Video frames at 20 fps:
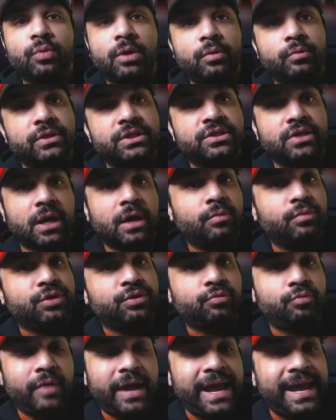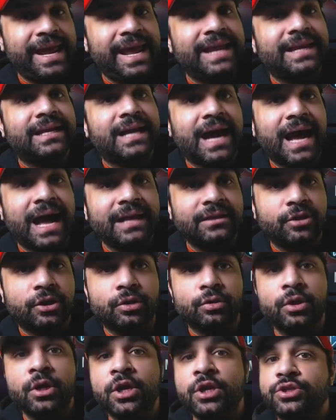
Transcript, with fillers: what we saw with Rey and Kylo.